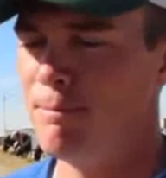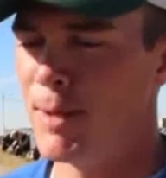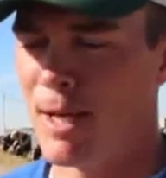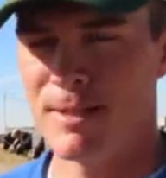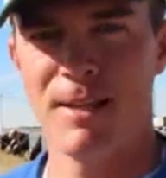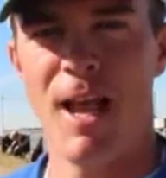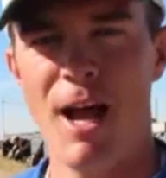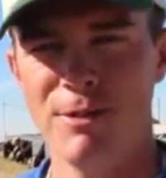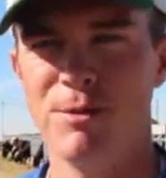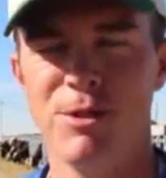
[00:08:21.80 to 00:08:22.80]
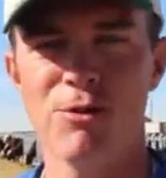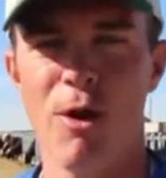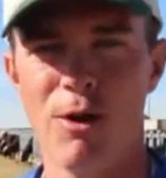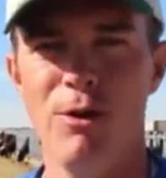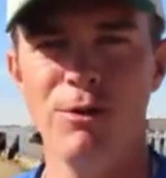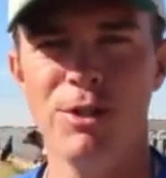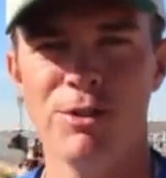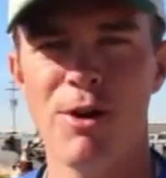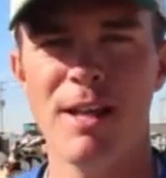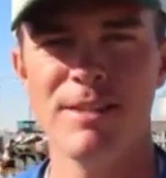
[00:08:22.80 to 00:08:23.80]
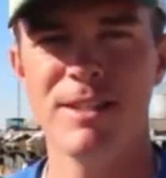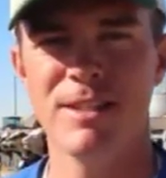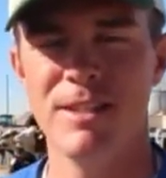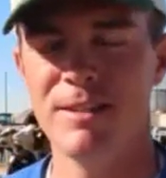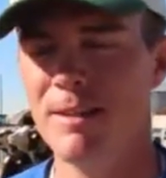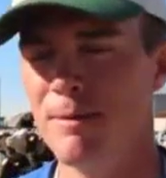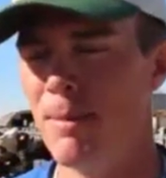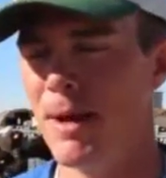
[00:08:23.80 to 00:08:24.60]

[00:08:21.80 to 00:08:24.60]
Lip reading: because the cows would struggle to transition.